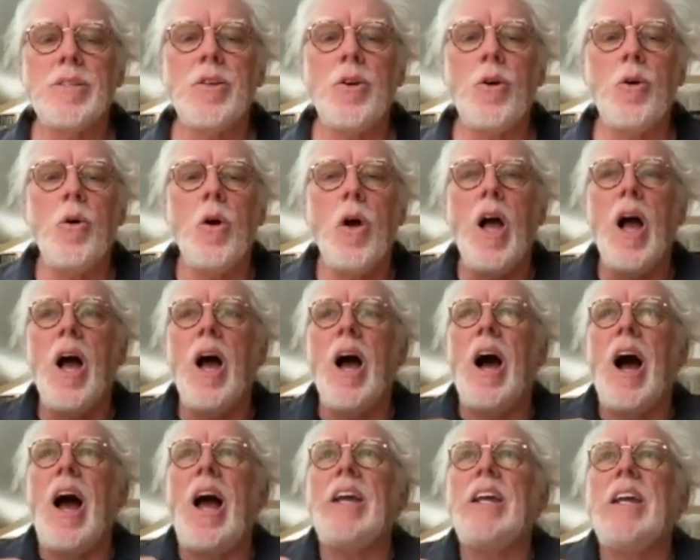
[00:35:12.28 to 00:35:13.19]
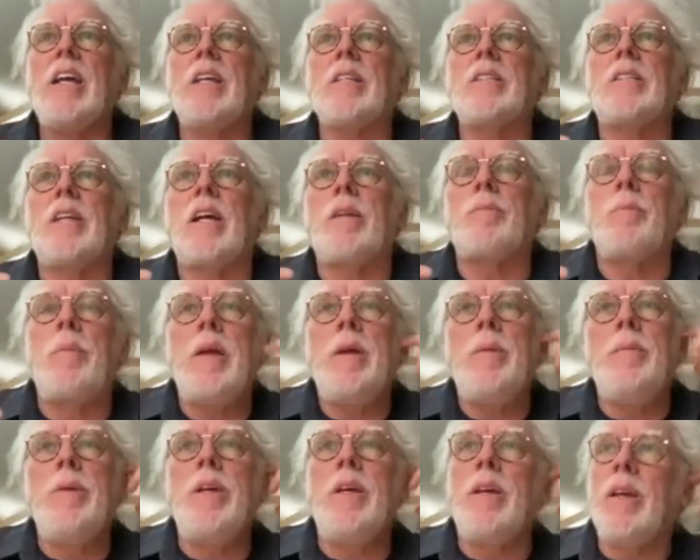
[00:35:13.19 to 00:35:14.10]
So I guess that
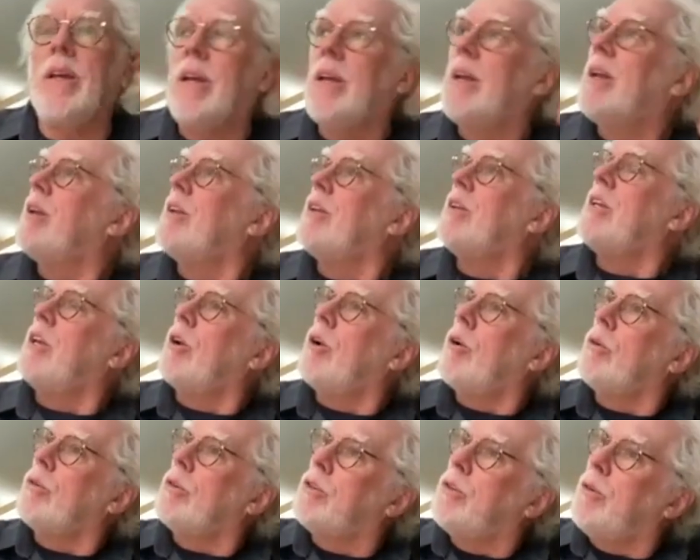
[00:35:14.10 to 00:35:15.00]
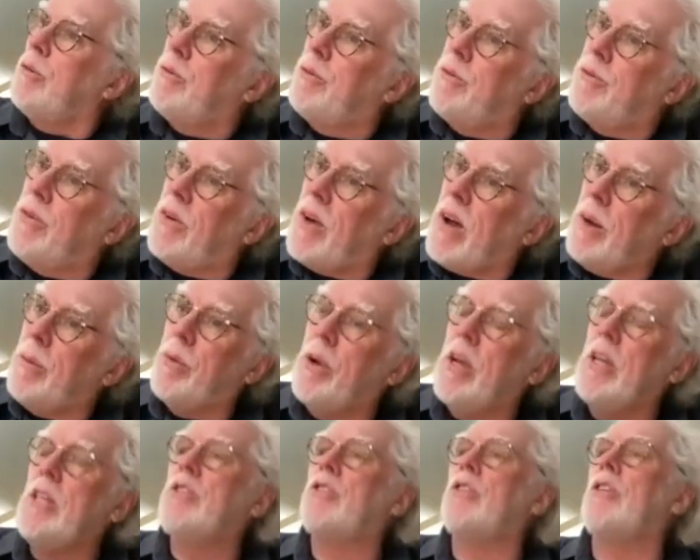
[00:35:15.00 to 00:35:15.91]
maybe, you know, the
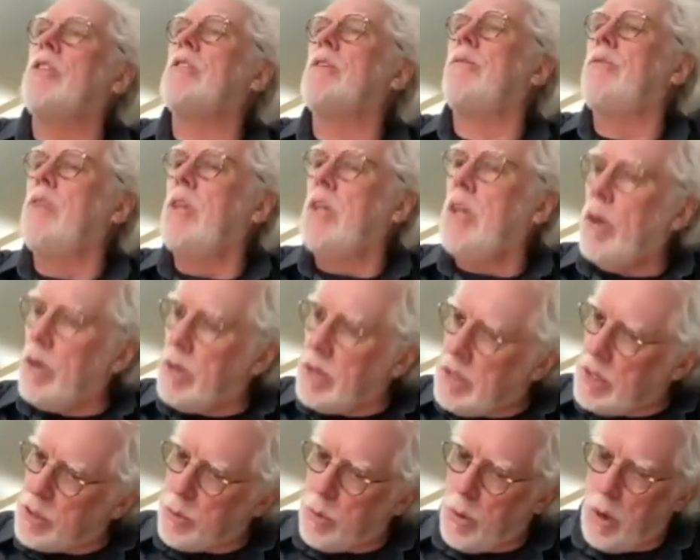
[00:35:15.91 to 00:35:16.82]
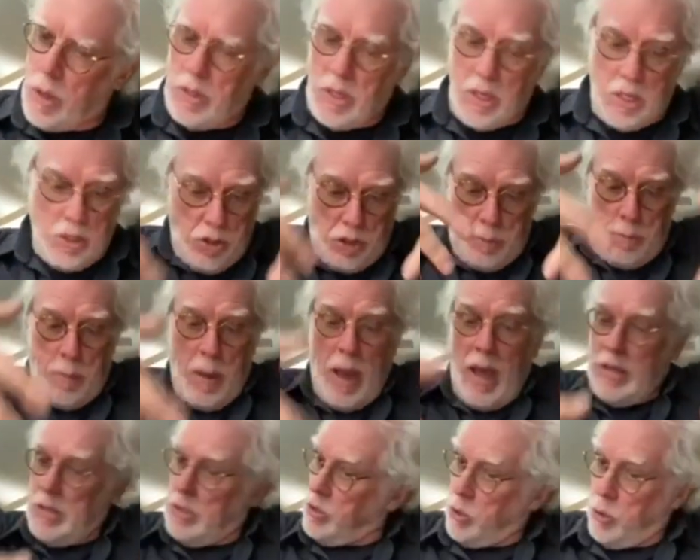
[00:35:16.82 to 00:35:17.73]
vibrations of the orchestra, they just
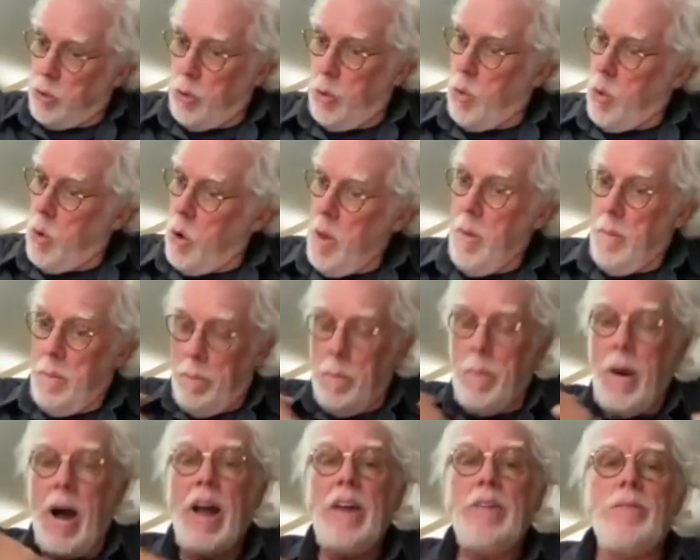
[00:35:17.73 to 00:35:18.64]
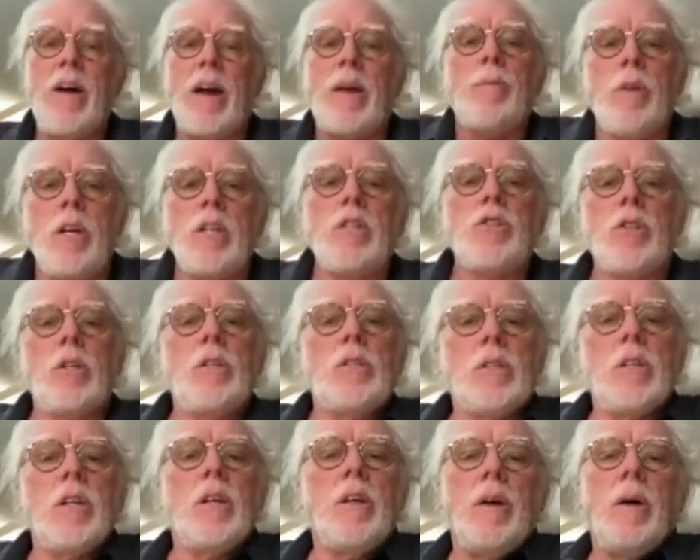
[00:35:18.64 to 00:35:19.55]
passed through my
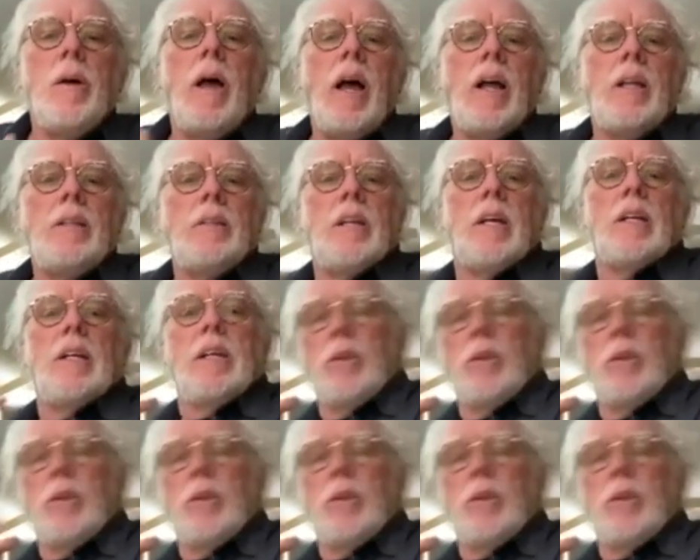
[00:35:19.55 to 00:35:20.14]
vibrations and then